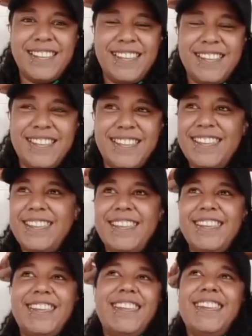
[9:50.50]

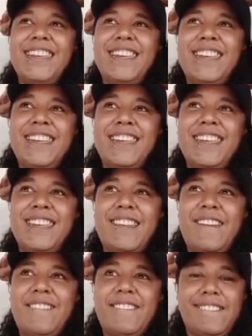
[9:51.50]

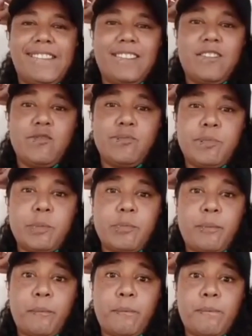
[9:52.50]

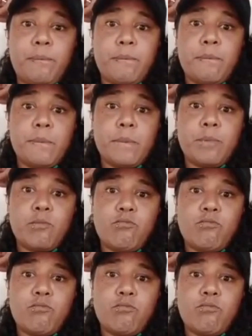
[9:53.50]
This person isn't speaking.